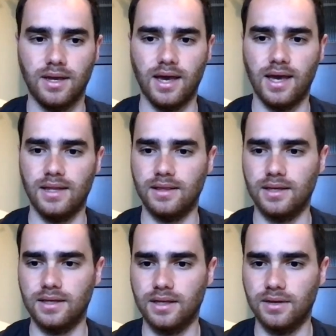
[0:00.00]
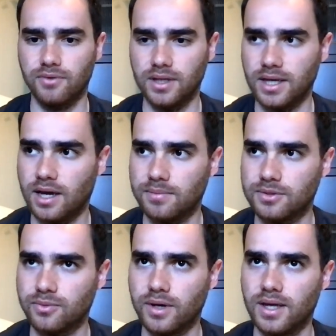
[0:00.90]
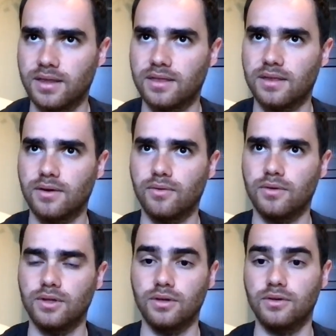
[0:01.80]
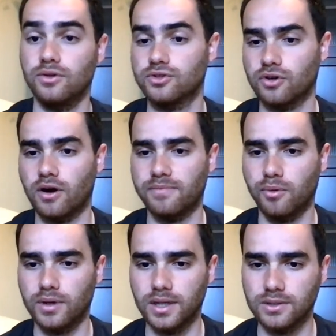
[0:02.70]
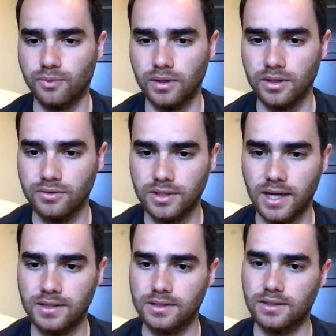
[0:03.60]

And it really helps with user offboarding is one use case,